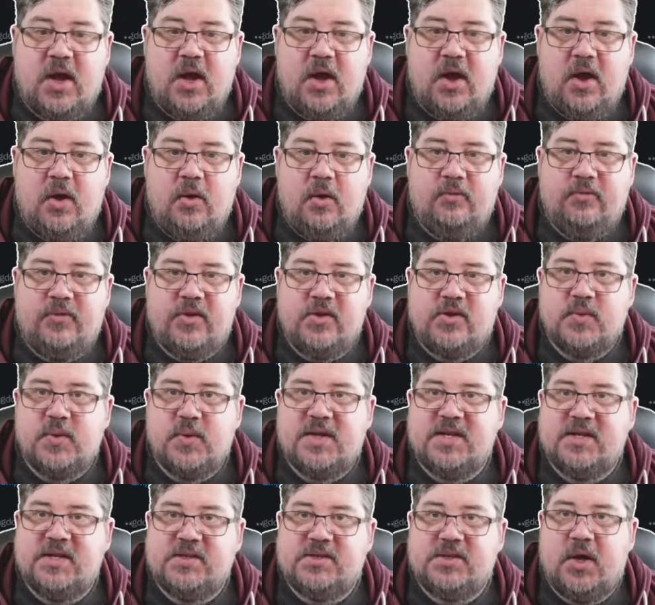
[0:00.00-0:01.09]
over the
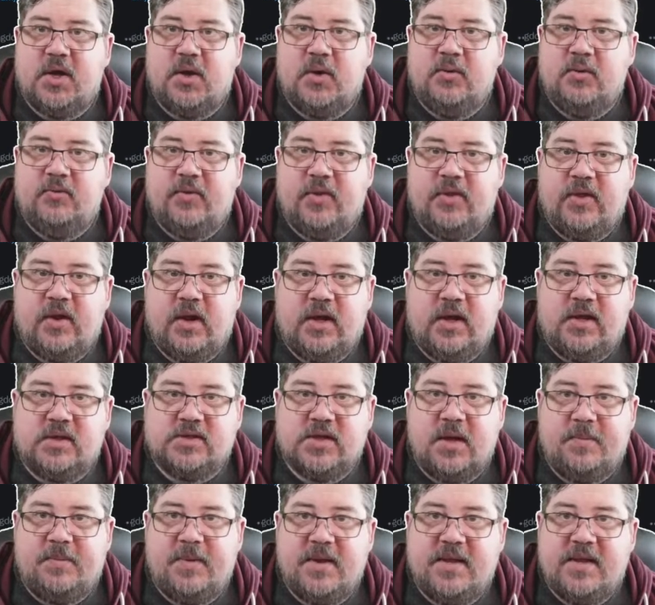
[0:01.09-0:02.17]
Twitters over the
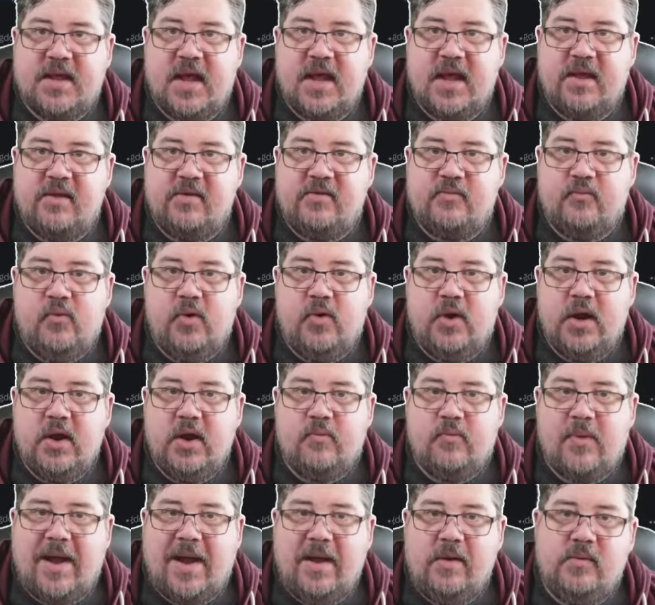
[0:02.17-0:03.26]
last couple of days, really
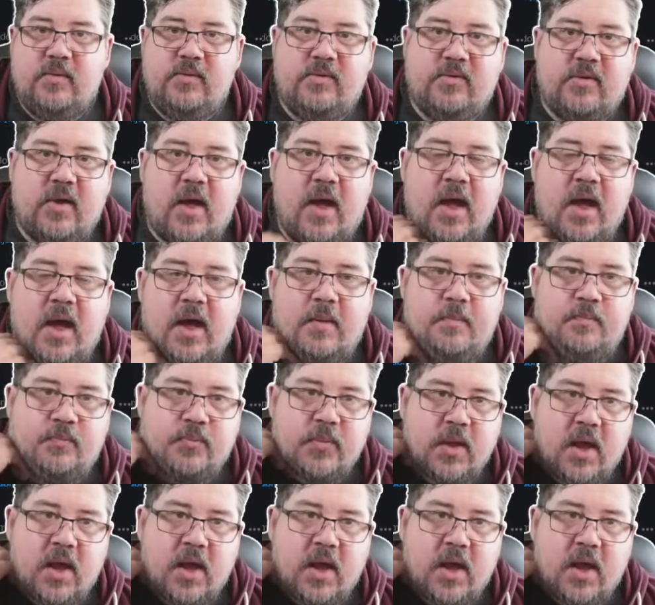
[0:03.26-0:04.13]
around a